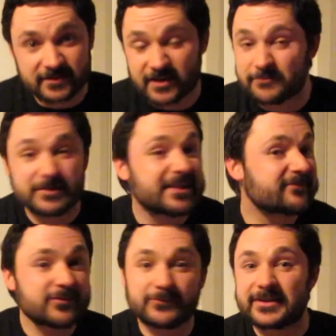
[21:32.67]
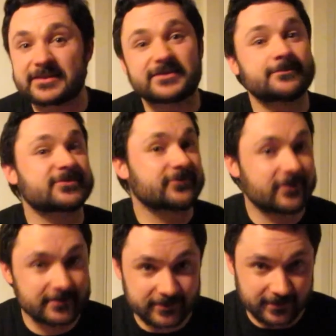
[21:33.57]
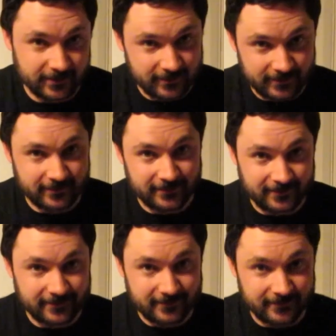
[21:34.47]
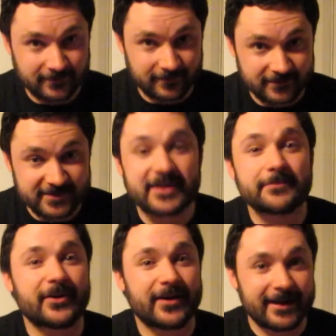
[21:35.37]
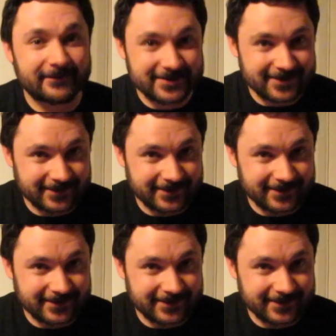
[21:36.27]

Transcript: So please feel free to subscribe. Say goodbye, Aaron.